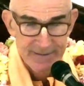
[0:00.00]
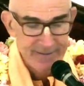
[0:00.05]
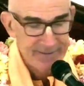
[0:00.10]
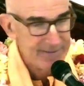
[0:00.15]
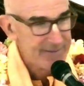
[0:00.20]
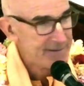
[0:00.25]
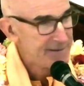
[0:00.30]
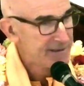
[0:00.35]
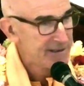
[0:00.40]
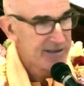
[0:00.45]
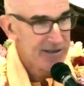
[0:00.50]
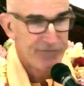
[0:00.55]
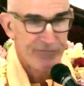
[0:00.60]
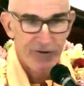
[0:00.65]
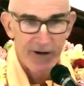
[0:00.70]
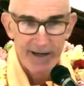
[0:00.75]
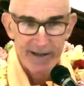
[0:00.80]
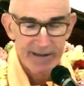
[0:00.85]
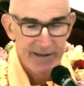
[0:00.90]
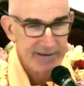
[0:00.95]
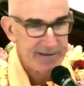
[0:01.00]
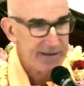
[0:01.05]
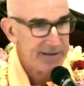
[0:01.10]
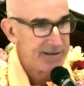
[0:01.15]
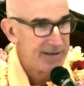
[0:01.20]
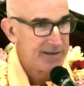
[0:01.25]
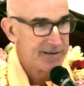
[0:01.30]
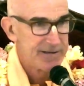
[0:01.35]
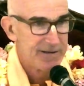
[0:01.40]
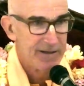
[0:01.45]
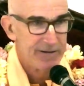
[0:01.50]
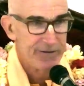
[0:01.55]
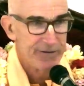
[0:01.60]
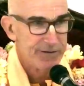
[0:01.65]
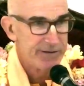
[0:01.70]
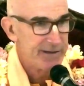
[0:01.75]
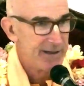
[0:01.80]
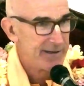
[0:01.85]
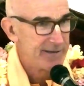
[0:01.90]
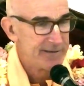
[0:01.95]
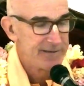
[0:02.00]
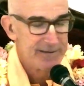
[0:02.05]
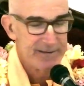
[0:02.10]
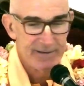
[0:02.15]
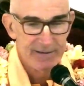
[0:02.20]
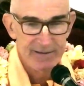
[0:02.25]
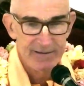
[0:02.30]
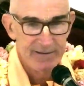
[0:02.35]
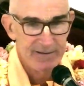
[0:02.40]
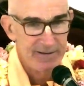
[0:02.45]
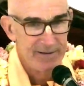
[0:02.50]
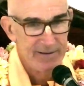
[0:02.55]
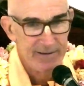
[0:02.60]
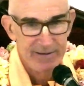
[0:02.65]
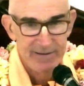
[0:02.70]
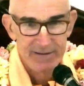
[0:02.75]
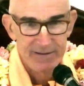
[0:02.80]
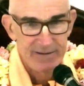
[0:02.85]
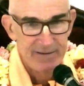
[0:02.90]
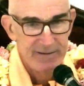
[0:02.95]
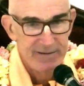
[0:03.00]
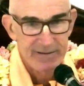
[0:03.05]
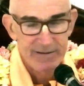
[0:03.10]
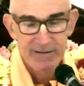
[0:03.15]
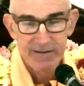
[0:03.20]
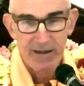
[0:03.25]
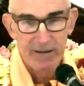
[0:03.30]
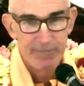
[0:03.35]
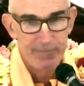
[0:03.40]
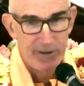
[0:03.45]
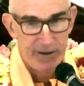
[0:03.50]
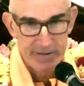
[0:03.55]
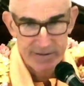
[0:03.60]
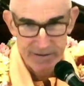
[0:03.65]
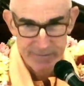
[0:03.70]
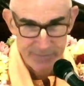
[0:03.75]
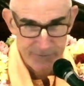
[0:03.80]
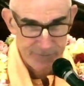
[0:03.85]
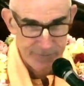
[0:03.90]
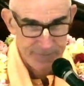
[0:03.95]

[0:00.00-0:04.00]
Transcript: And she finally, she just understands this. It's not possible.